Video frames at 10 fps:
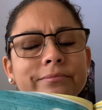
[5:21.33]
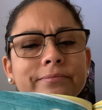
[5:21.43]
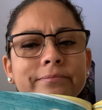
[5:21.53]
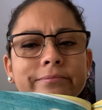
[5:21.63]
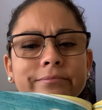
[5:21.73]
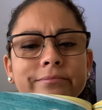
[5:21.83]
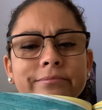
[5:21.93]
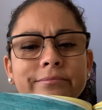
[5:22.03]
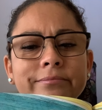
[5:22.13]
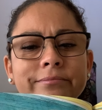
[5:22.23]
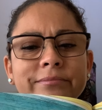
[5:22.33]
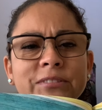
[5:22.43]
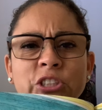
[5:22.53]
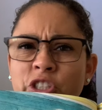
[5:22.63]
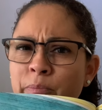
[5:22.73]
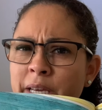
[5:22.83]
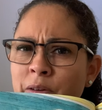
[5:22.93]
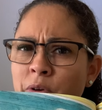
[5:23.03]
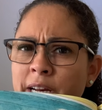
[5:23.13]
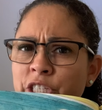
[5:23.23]
Could you make
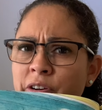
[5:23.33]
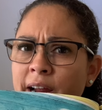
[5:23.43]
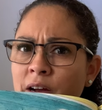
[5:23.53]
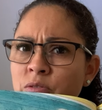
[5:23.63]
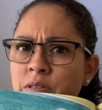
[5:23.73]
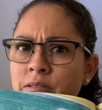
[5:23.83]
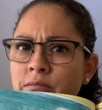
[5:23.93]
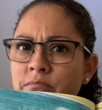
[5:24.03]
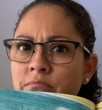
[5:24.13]
one at your house?